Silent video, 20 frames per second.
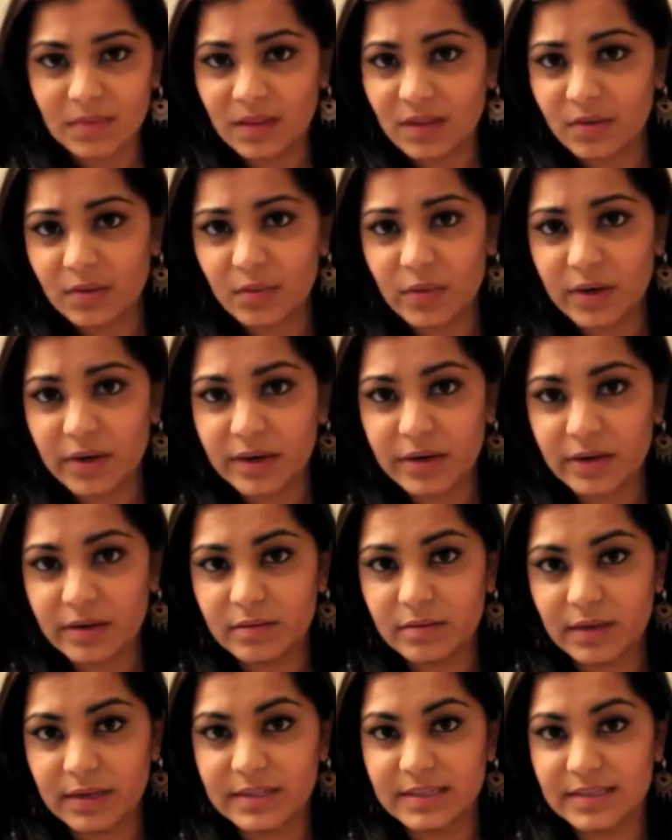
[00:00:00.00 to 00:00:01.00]
where
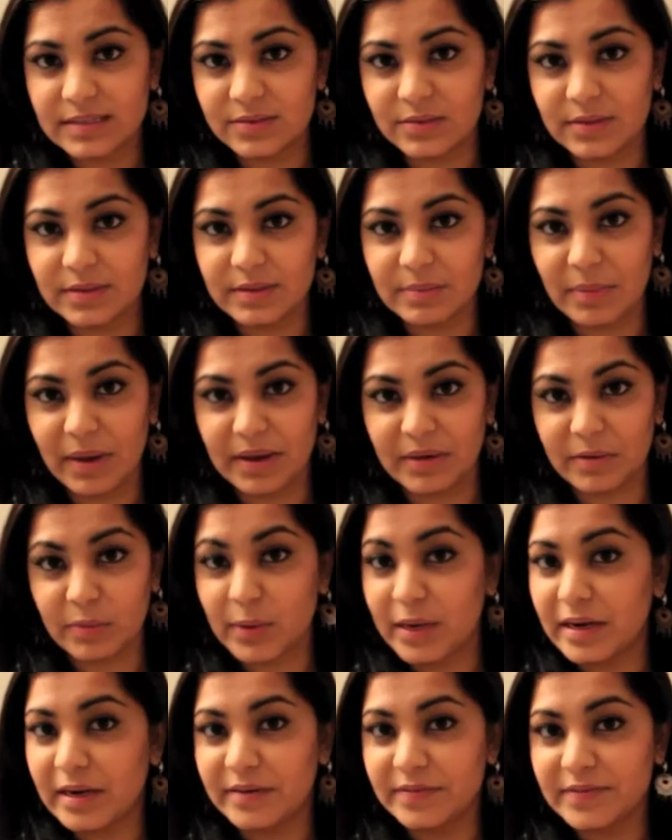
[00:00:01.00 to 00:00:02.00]
it doesn't really matter
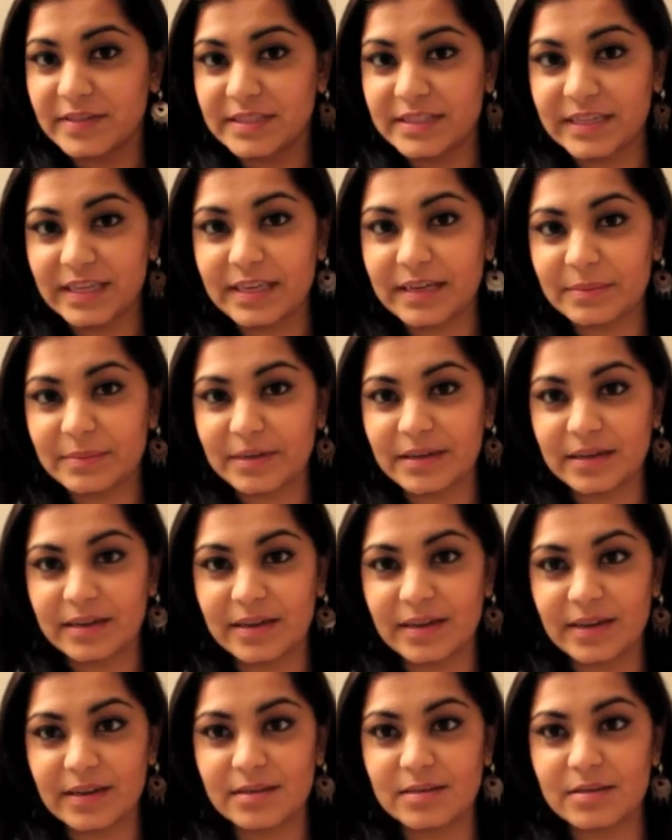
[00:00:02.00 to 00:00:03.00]
what kind of a stain I'm gonna
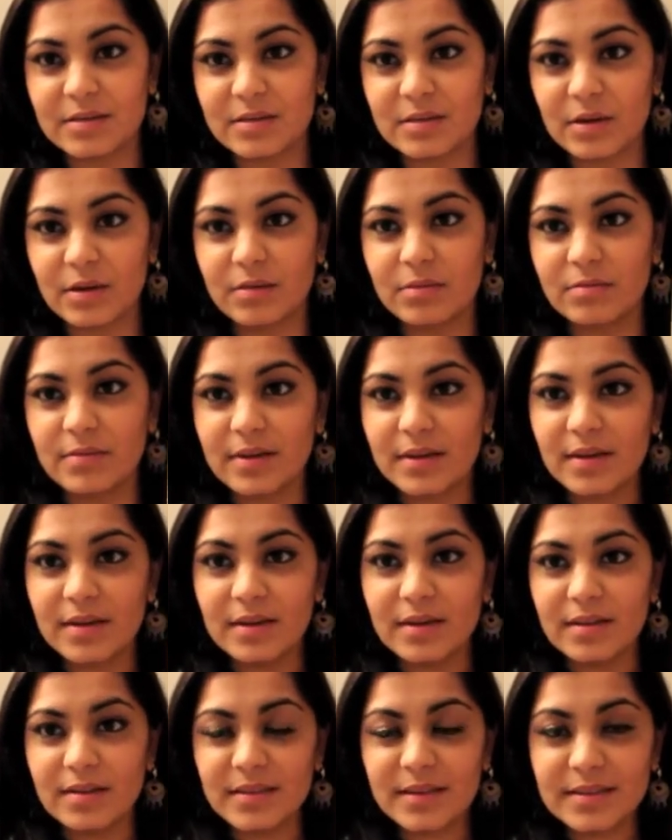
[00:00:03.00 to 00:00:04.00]
get. So
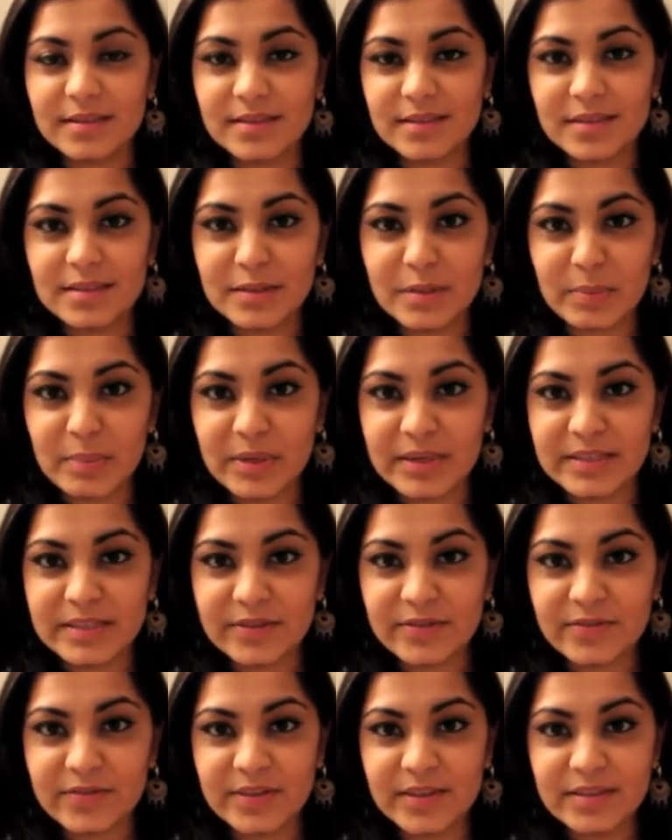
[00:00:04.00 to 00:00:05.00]
that's the big
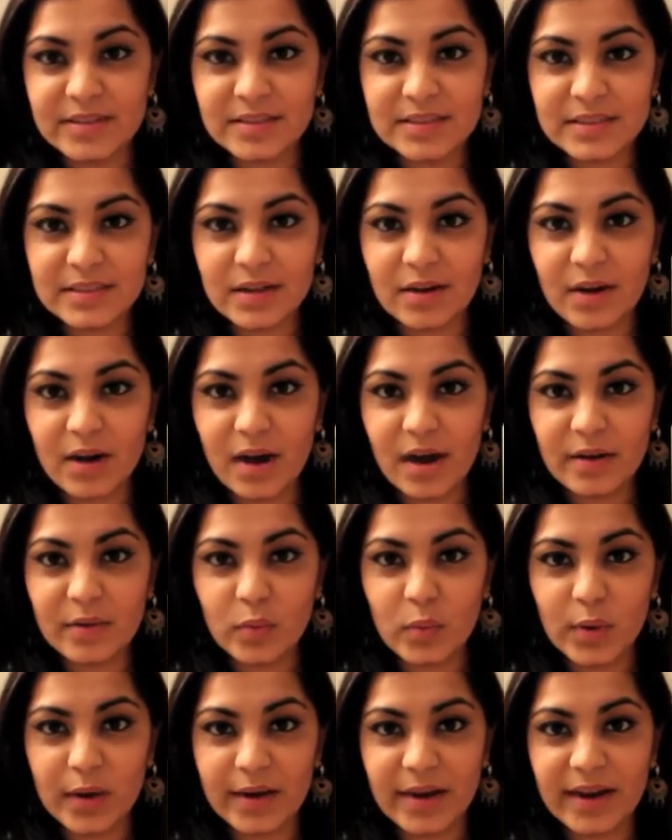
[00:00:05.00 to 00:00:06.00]
difference
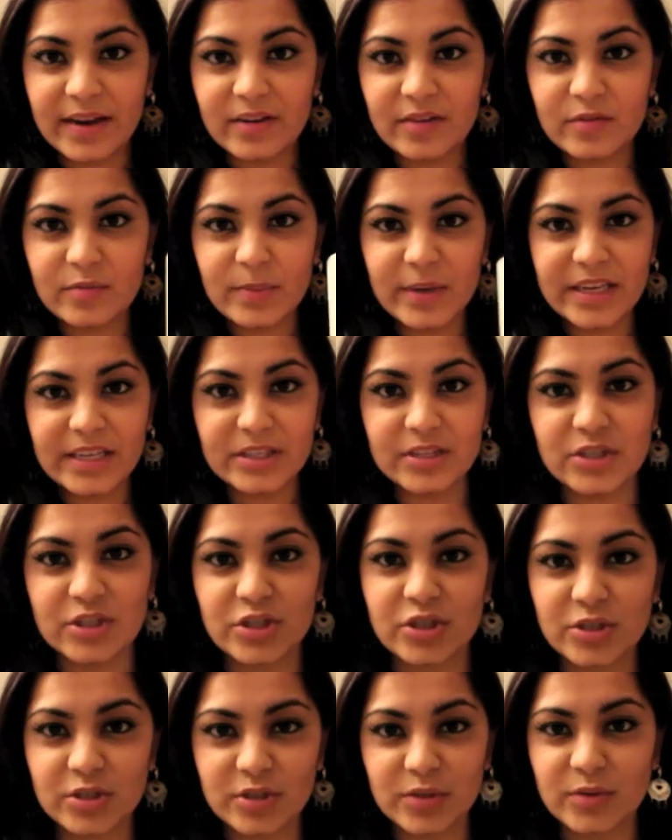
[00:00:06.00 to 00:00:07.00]
on what kind of paste you
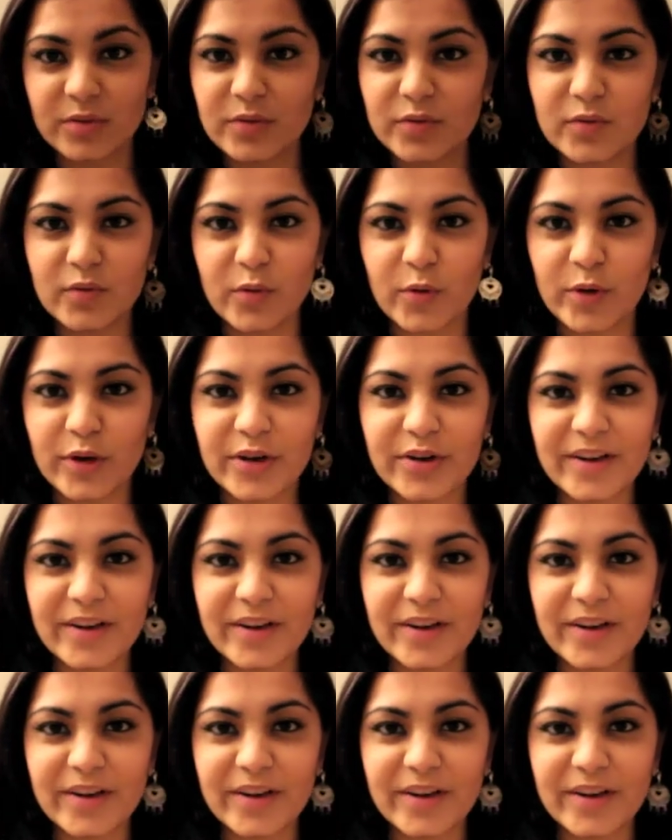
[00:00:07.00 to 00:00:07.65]
should use for your